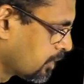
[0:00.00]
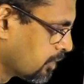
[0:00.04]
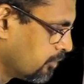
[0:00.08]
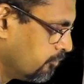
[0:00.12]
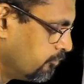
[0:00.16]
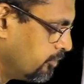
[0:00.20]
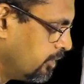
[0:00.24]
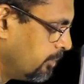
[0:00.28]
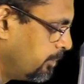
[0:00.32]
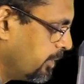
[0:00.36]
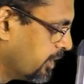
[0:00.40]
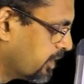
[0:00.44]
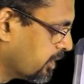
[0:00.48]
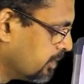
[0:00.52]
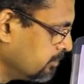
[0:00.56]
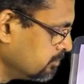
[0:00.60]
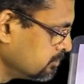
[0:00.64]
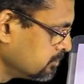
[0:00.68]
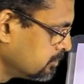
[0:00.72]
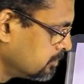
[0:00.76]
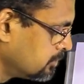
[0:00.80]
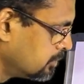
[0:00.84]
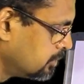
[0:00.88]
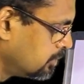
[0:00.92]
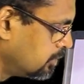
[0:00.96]
will
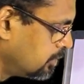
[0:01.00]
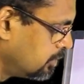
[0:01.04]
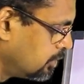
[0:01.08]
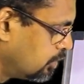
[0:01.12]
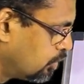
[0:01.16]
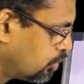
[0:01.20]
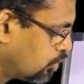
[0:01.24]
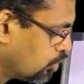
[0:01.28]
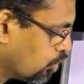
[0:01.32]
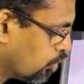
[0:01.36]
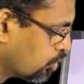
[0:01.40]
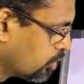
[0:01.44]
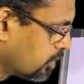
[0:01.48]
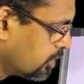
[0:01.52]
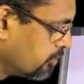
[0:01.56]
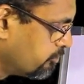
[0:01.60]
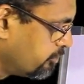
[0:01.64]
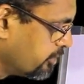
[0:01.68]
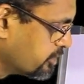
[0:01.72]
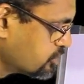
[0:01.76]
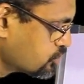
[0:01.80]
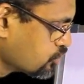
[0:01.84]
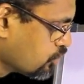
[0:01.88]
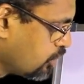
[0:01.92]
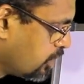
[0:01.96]
become total
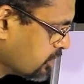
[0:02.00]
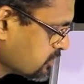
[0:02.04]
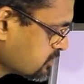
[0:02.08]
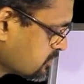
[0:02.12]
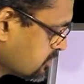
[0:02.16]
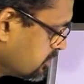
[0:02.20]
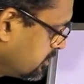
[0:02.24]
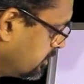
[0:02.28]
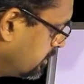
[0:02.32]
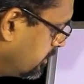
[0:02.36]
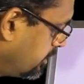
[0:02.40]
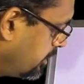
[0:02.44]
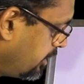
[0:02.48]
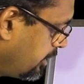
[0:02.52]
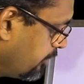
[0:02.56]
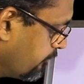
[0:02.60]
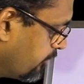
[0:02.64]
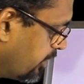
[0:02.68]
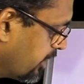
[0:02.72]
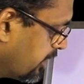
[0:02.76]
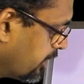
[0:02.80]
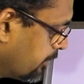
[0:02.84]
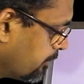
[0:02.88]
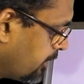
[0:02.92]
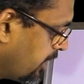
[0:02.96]
fixed cost
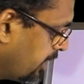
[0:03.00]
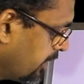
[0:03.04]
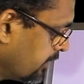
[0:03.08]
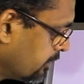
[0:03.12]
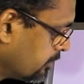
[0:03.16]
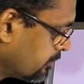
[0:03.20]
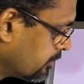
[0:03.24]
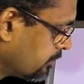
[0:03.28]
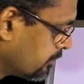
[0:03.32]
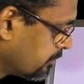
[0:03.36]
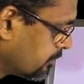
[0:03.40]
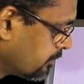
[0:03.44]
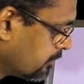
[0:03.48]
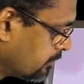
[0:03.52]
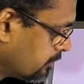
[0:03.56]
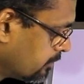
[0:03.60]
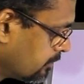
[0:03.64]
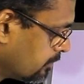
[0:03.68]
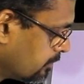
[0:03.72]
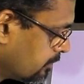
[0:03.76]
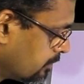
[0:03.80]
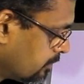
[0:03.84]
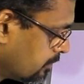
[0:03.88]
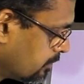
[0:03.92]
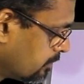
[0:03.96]
divided by
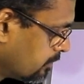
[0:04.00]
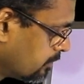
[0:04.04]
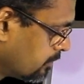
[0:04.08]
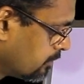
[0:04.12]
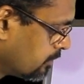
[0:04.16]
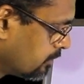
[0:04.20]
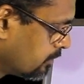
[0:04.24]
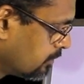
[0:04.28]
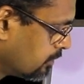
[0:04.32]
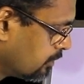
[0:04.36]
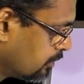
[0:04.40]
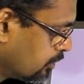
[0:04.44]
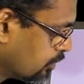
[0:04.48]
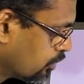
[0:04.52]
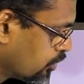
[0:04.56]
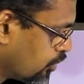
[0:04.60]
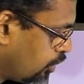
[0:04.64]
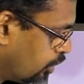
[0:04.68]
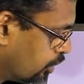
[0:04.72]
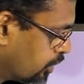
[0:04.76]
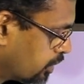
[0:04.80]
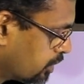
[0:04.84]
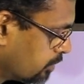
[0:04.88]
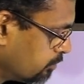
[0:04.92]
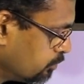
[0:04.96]

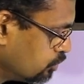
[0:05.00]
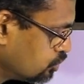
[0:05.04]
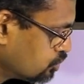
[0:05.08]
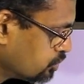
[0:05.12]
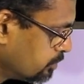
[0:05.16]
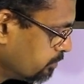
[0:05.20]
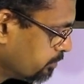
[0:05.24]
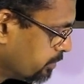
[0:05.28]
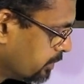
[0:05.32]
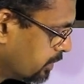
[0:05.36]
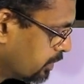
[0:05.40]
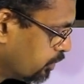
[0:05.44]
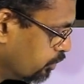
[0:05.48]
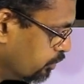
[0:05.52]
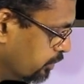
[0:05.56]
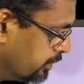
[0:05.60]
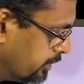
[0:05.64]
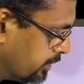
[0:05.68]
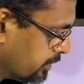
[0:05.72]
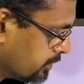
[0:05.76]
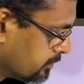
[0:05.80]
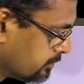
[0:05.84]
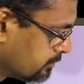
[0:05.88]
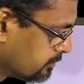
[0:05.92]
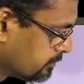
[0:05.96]
contribution per
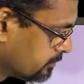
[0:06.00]
unit.